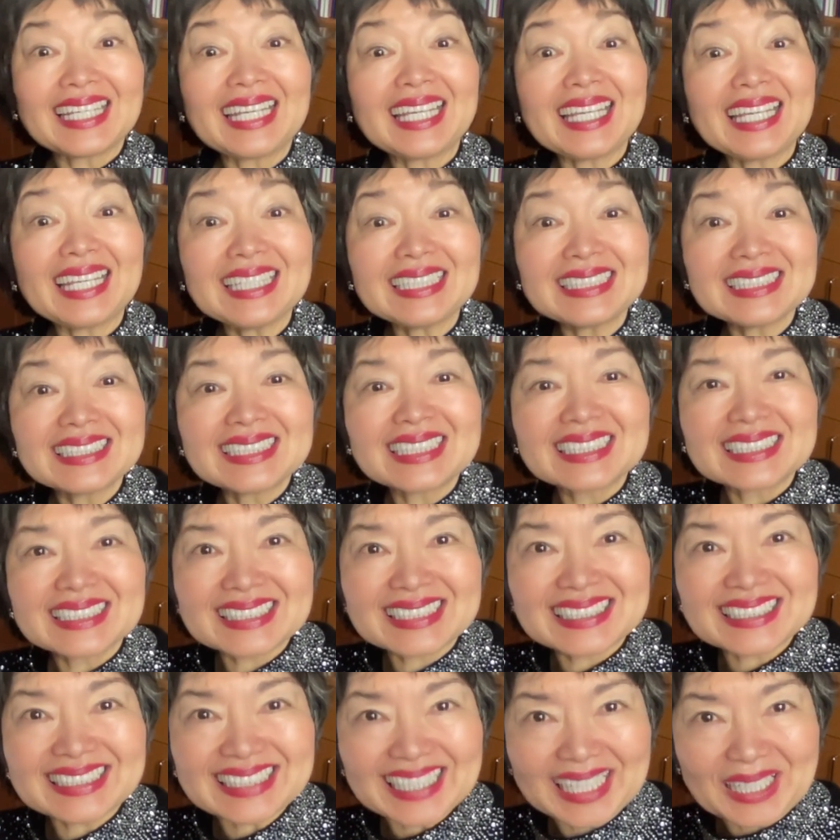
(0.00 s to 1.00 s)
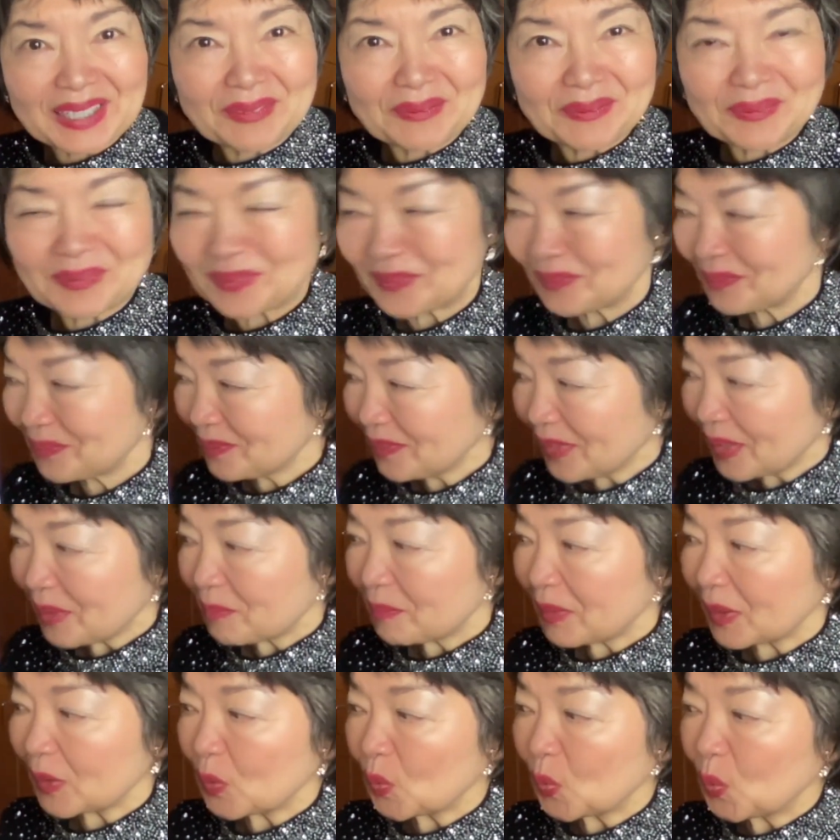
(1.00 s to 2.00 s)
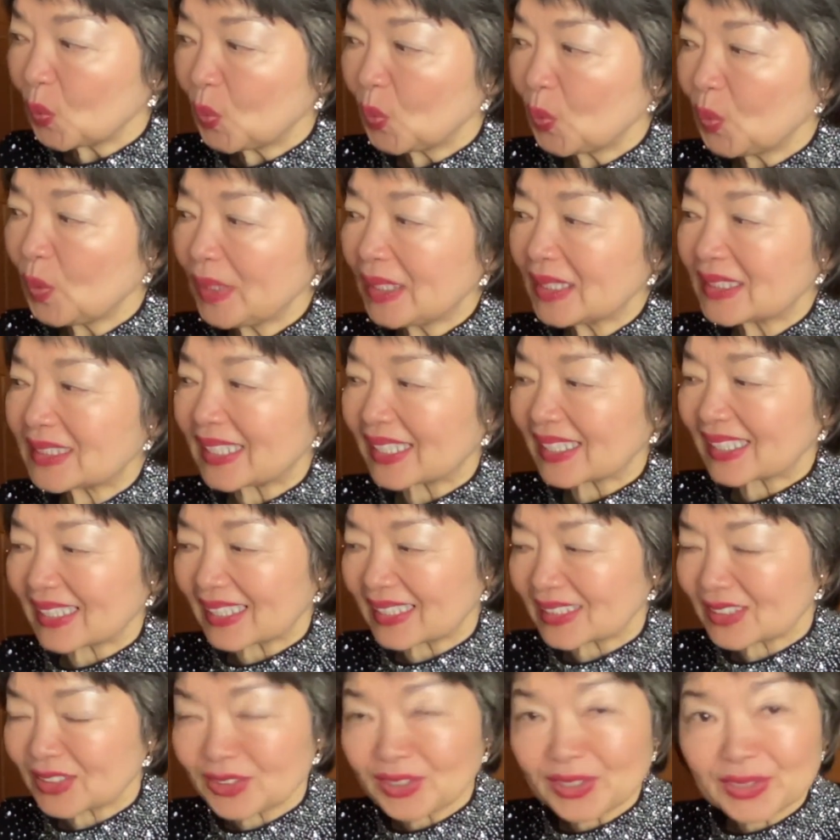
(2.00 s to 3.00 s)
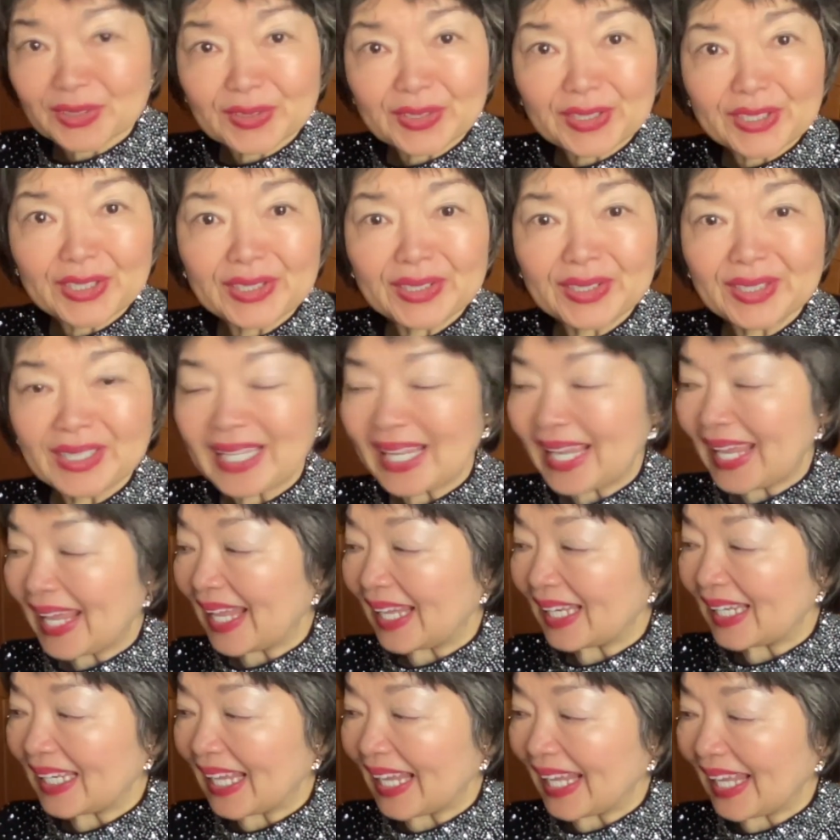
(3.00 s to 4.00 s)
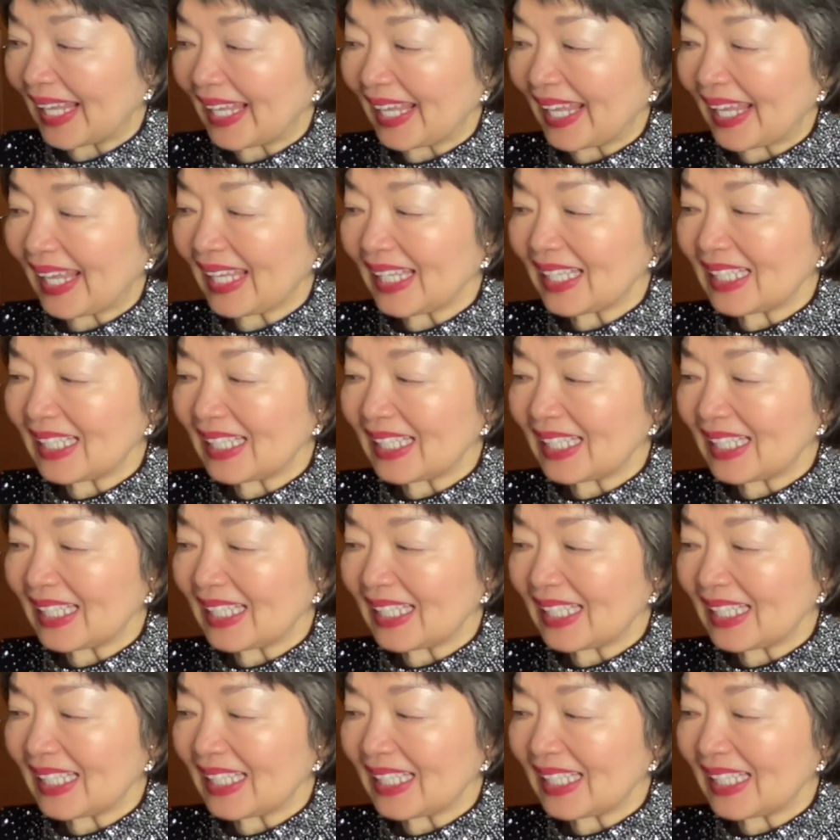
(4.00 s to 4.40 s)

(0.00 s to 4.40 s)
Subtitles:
is the same. But U is like the circle, and E